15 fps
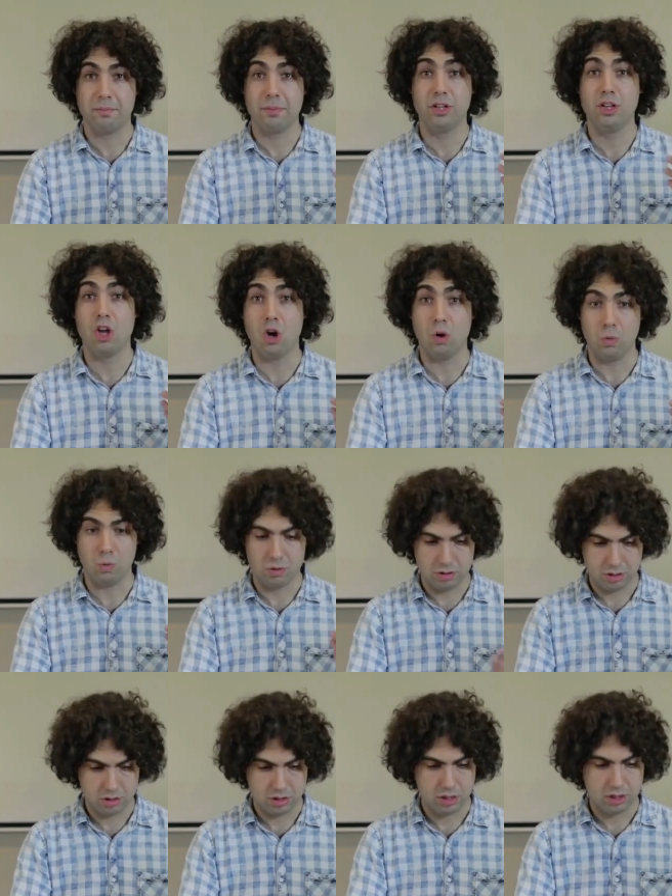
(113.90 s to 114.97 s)
below.
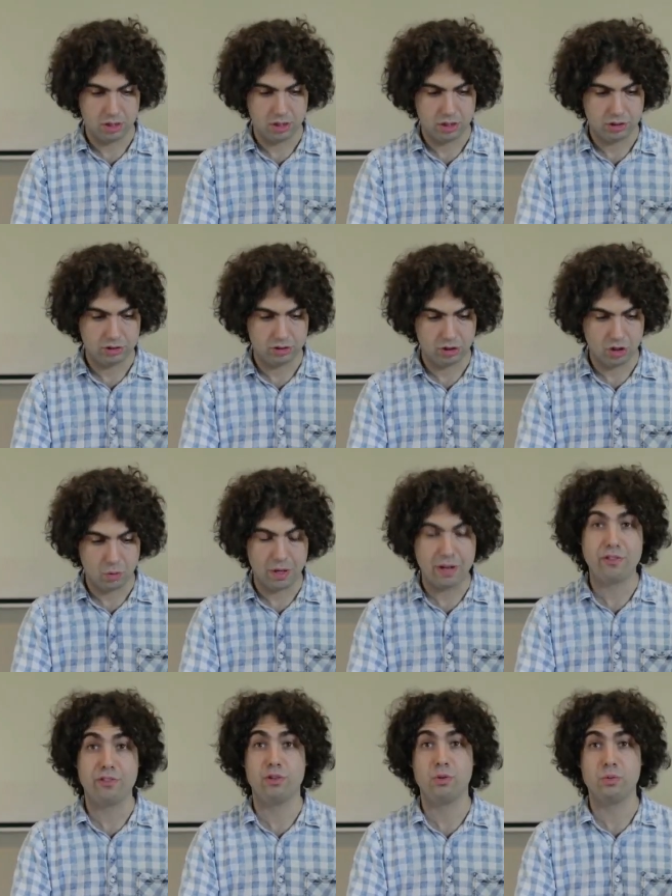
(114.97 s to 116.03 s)
So
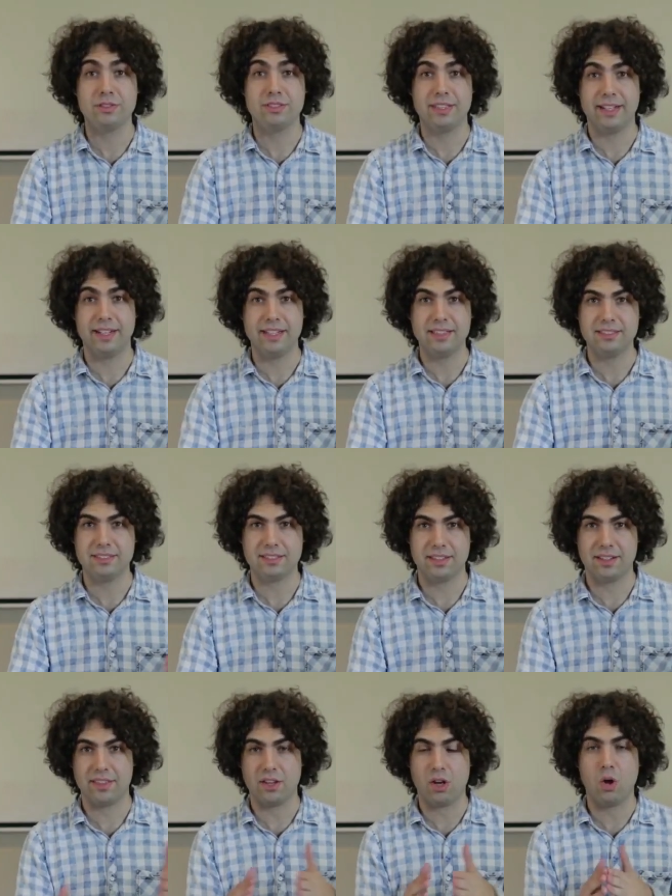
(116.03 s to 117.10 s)
whatever frequency it is,
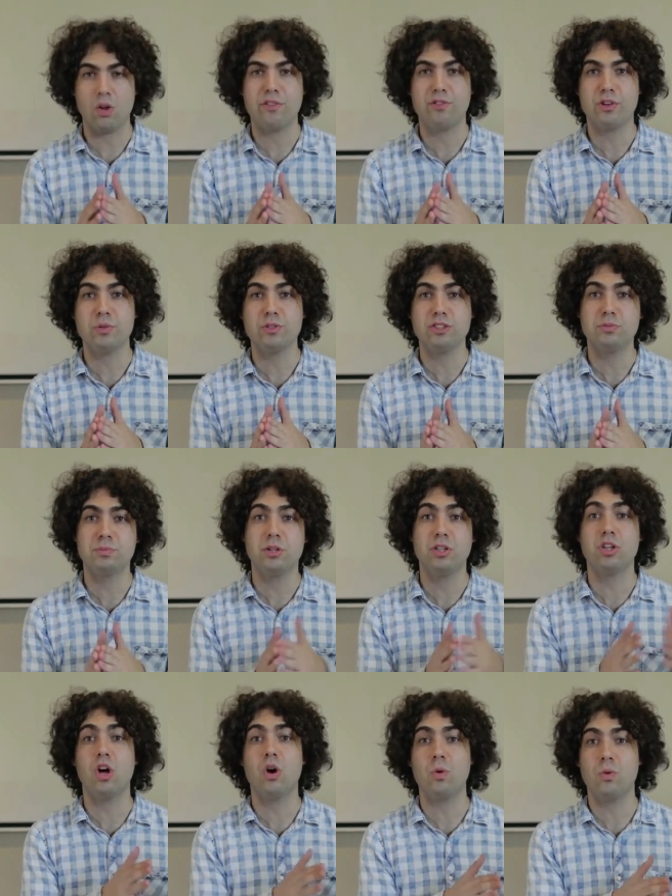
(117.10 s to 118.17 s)
all the frequencies
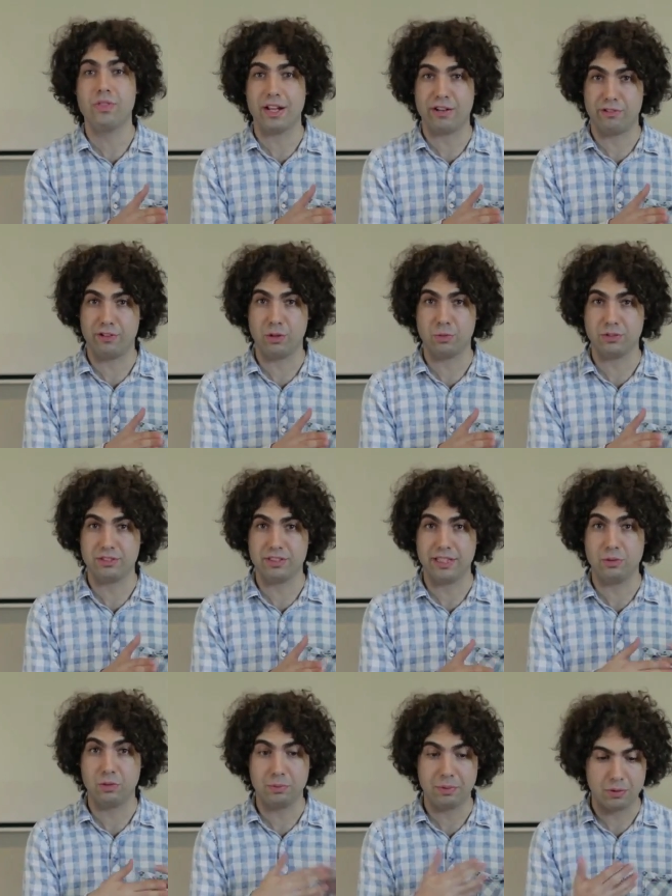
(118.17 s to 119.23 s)
below that
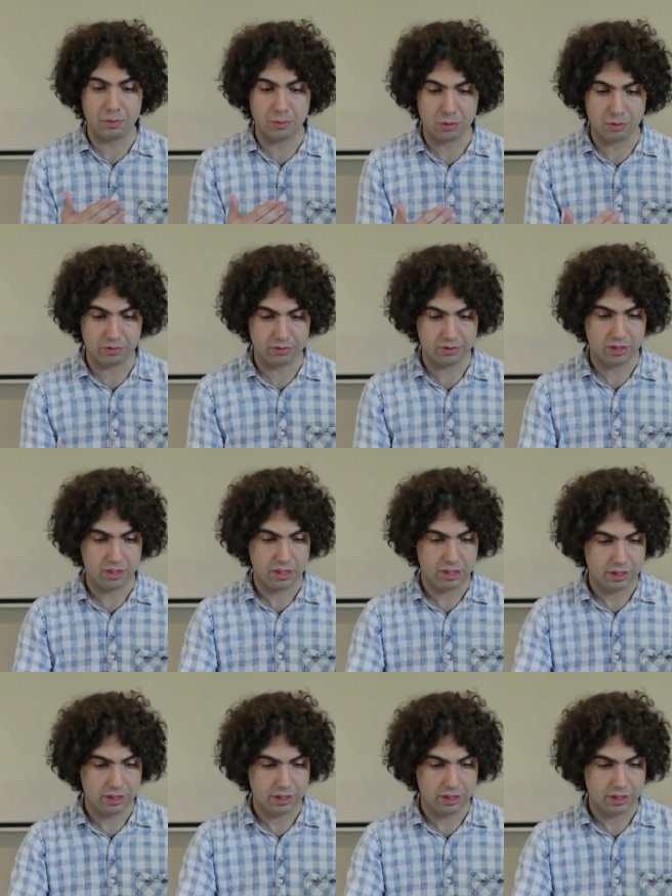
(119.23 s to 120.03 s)
frequency will be removed.